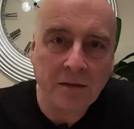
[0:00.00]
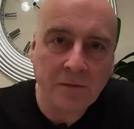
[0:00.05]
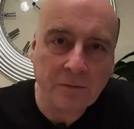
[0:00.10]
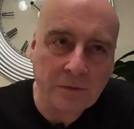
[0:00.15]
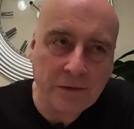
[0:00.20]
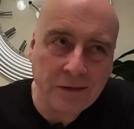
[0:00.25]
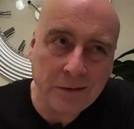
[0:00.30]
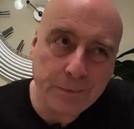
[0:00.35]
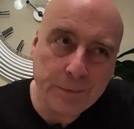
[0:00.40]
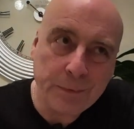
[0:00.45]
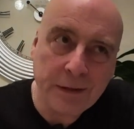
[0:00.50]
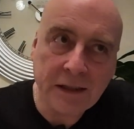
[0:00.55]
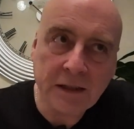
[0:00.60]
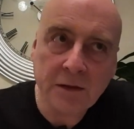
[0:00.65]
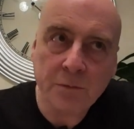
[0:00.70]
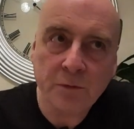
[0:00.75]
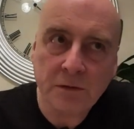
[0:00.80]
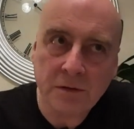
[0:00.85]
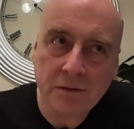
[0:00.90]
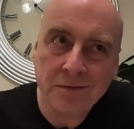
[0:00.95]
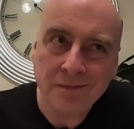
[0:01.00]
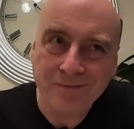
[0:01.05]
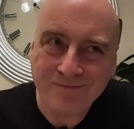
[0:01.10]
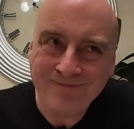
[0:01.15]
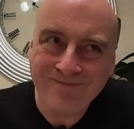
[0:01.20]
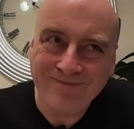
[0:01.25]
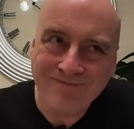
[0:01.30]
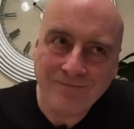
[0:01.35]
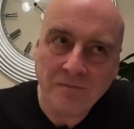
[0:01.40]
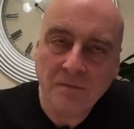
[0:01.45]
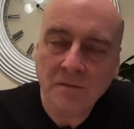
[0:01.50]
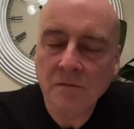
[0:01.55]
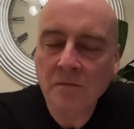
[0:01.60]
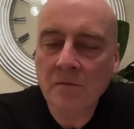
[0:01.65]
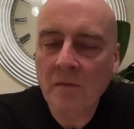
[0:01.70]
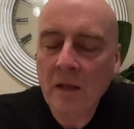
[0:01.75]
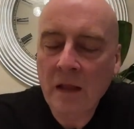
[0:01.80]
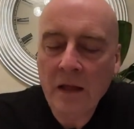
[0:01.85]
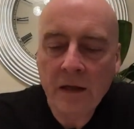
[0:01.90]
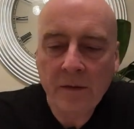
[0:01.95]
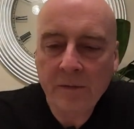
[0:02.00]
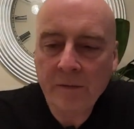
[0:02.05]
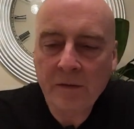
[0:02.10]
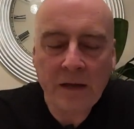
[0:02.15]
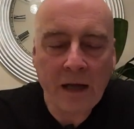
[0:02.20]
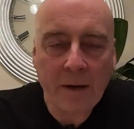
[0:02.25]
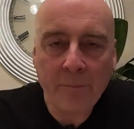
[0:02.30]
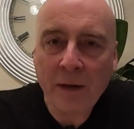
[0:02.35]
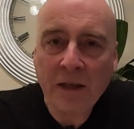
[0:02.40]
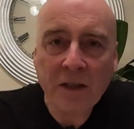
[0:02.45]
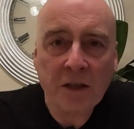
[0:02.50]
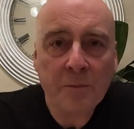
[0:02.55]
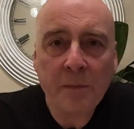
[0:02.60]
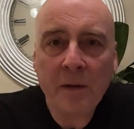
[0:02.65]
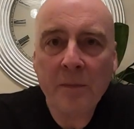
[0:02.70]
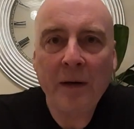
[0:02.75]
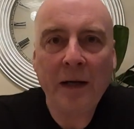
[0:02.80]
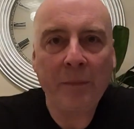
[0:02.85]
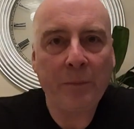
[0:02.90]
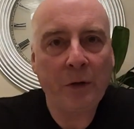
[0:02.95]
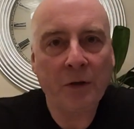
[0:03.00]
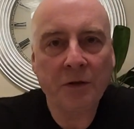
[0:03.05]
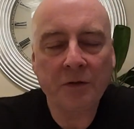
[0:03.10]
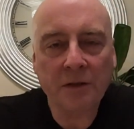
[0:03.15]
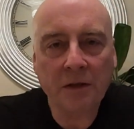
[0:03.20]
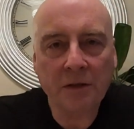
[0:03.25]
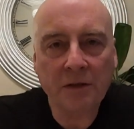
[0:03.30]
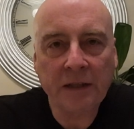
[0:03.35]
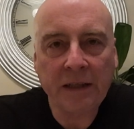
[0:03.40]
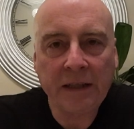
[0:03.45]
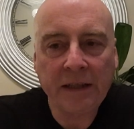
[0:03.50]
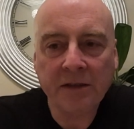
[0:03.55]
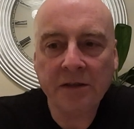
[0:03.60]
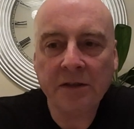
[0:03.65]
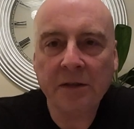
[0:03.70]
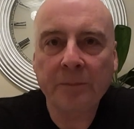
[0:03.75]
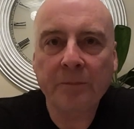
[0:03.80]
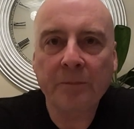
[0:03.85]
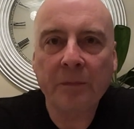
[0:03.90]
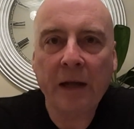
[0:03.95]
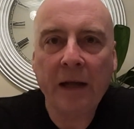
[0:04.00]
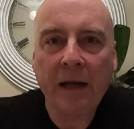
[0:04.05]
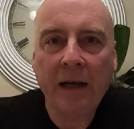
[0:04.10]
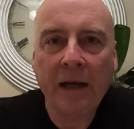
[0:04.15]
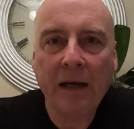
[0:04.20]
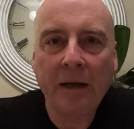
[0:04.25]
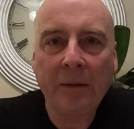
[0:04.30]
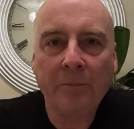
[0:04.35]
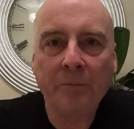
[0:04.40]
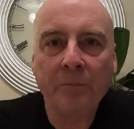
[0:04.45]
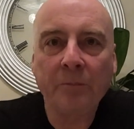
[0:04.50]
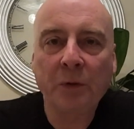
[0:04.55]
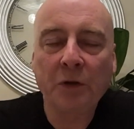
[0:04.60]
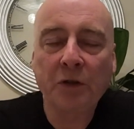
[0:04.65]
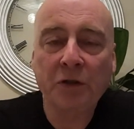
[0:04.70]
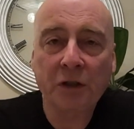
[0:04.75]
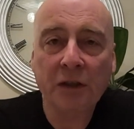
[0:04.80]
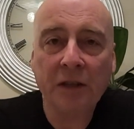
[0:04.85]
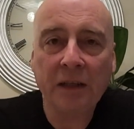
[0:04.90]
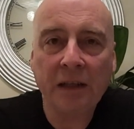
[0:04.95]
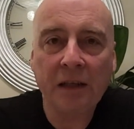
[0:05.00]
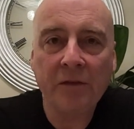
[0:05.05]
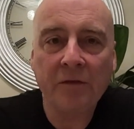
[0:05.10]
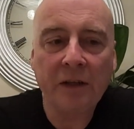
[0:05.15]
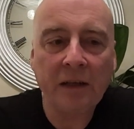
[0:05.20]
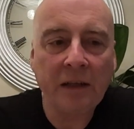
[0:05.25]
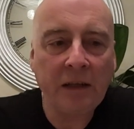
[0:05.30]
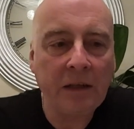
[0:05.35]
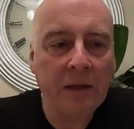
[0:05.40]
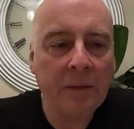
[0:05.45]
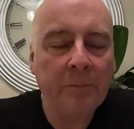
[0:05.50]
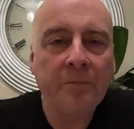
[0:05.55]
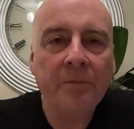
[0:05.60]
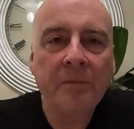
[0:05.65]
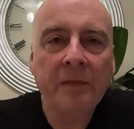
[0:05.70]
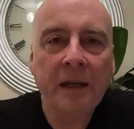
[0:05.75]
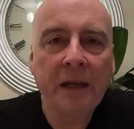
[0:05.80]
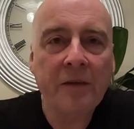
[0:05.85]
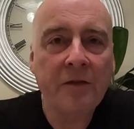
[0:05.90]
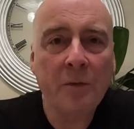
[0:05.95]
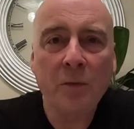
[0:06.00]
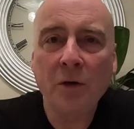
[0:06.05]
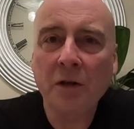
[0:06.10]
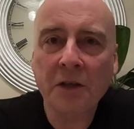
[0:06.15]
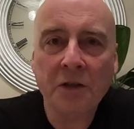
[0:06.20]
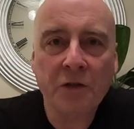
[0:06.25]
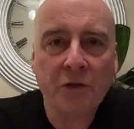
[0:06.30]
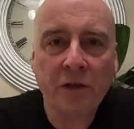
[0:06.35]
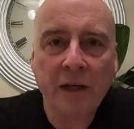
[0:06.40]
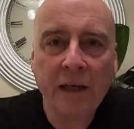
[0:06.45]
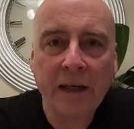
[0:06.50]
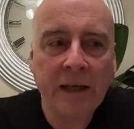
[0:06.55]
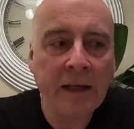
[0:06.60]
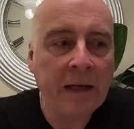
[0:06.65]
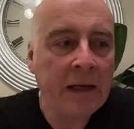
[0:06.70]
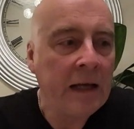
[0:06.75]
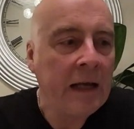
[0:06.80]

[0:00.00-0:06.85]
Upex was that might just be my personal taste, but certainly give them all a try,